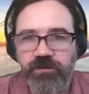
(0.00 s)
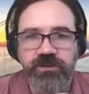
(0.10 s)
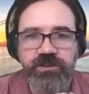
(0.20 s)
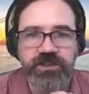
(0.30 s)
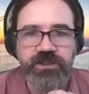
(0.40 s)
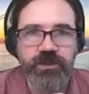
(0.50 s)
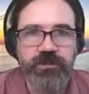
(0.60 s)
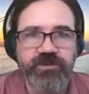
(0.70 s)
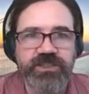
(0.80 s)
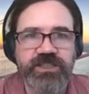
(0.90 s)
and using some
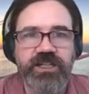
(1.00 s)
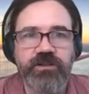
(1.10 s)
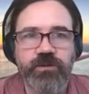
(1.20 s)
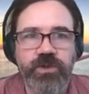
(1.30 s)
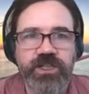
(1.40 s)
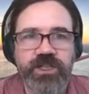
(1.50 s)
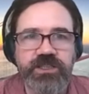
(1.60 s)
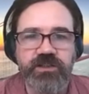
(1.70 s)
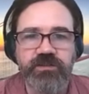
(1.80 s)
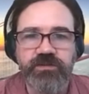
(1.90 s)
of the standard
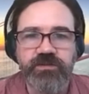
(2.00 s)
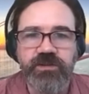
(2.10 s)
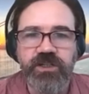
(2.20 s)
ways of